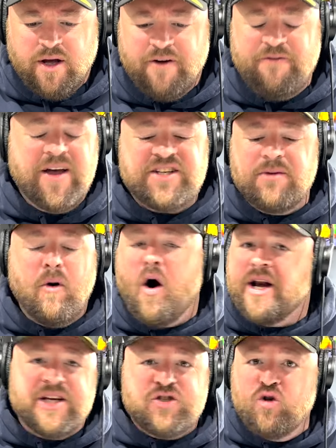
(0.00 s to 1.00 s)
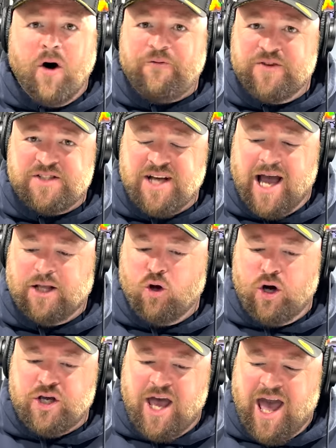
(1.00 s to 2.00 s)
Vegemite is not for steak.
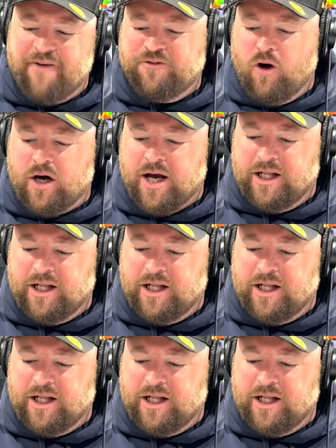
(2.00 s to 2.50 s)
Like, you have, like,